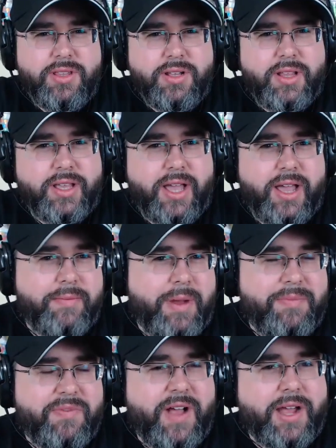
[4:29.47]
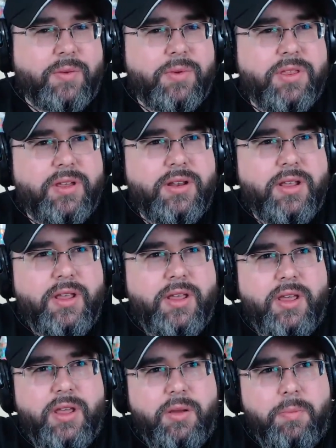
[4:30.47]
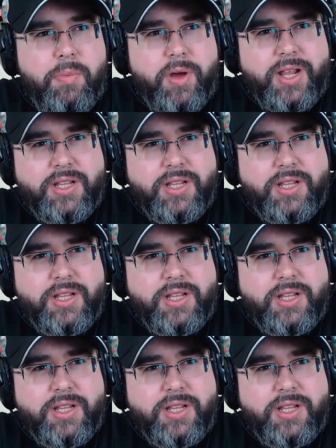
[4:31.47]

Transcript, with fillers: Like I'm, I'm fine with it, but it